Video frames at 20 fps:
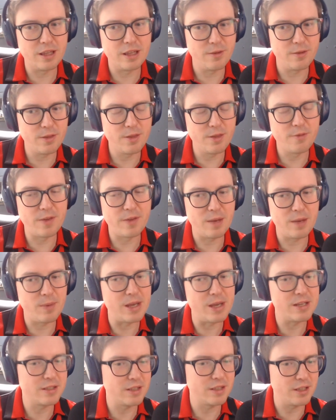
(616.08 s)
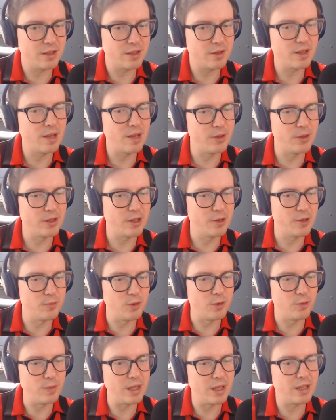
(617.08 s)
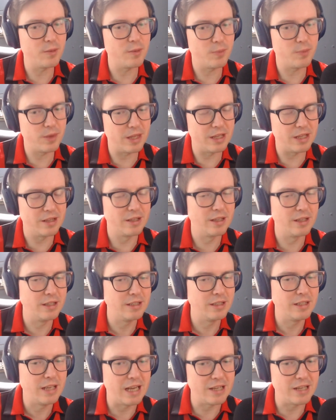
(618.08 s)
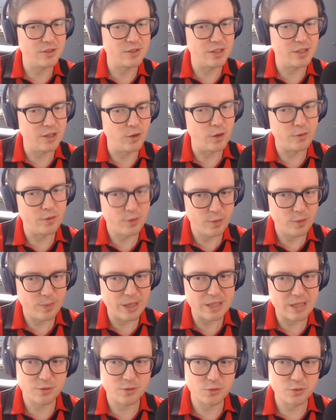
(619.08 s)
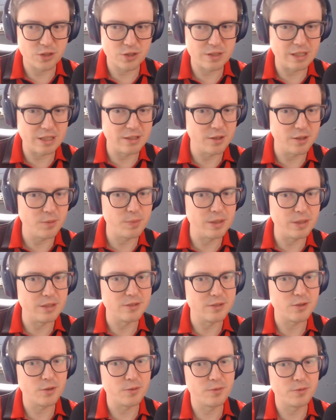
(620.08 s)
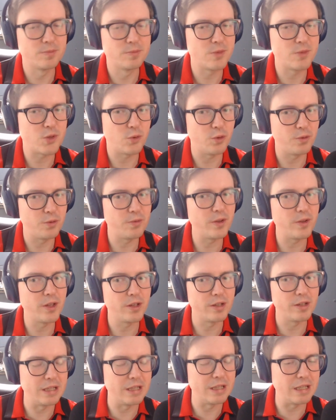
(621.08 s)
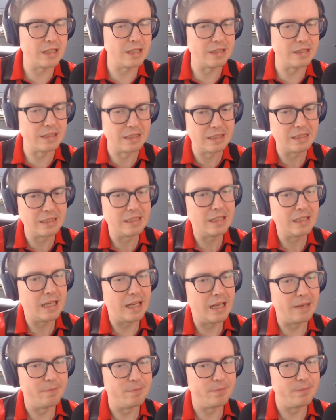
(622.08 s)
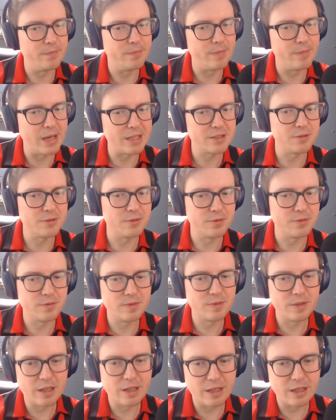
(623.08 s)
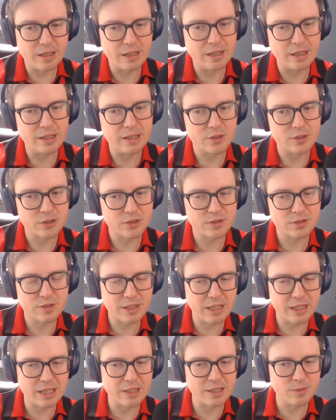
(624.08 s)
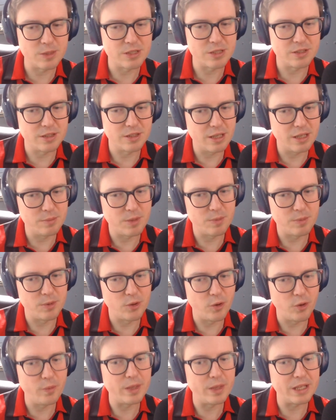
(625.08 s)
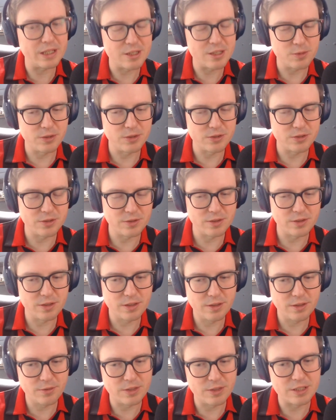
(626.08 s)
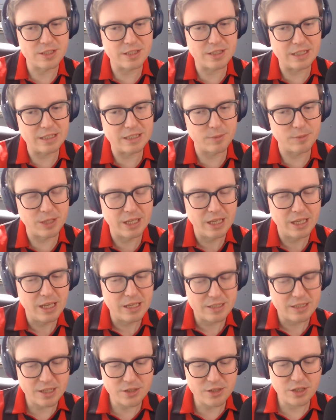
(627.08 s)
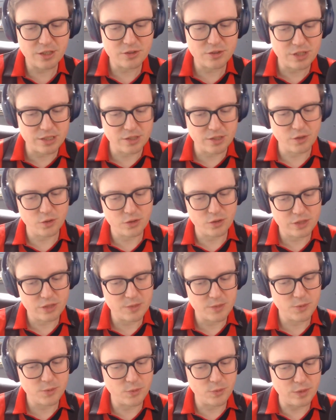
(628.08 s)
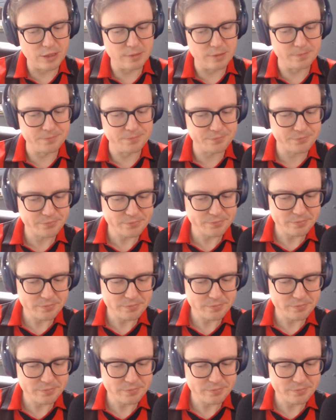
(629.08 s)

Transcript: the very best, like a Billy Gilman, will make it, but then actually a lot of our best will just end up being sort of squad filler and massive English academies, and maybe not make it as well as if they'd stayed. I mean, it's actually an interesting contrast between